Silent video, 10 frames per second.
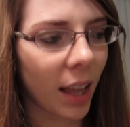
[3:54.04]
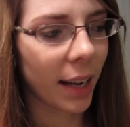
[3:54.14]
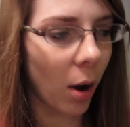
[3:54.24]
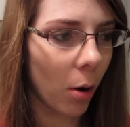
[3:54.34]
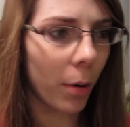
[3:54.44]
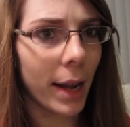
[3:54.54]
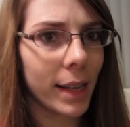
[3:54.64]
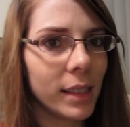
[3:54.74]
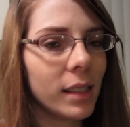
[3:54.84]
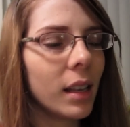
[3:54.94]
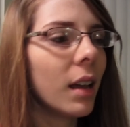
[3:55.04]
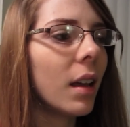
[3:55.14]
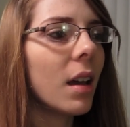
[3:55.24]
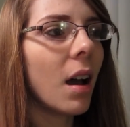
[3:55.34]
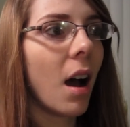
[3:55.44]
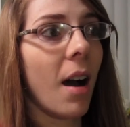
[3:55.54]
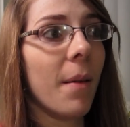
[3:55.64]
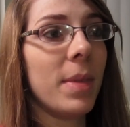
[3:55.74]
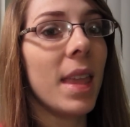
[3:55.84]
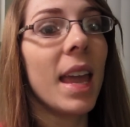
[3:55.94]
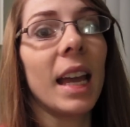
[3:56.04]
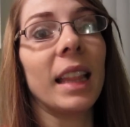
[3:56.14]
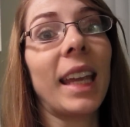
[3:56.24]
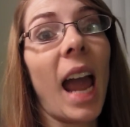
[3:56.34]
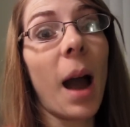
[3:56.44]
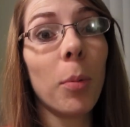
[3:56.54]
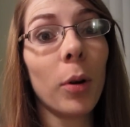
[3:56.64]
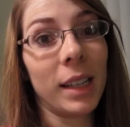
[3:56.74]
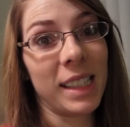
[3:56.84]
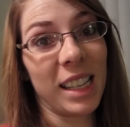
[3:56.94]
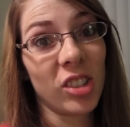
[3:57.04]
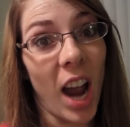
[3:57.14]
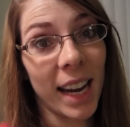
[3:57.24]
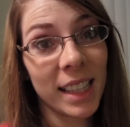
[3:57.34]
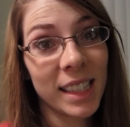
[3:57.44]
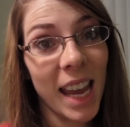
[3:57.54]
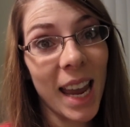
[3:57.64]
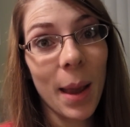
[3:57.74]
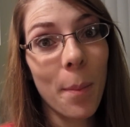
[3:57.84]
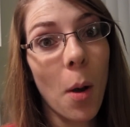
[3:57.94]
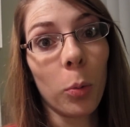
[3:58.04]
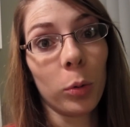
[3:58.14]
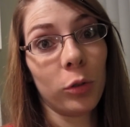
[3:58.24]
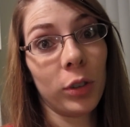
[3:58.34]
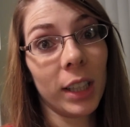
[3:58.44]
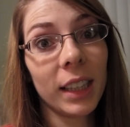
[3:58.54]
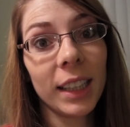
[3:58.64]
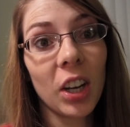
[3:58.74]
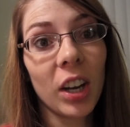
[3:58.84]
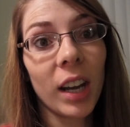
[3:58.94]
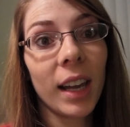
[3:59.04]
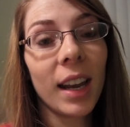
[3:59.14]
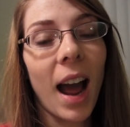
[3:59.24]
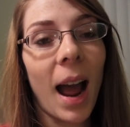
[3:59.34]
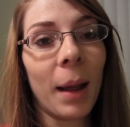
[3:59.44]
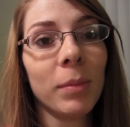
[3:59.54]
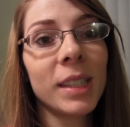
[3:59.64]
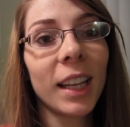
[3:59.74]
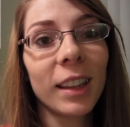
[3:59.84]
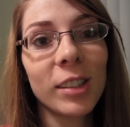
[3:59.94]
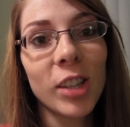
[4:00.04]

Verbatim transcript: like always. Um, the Cowboys and Giants game, it was really good. I'm sick of the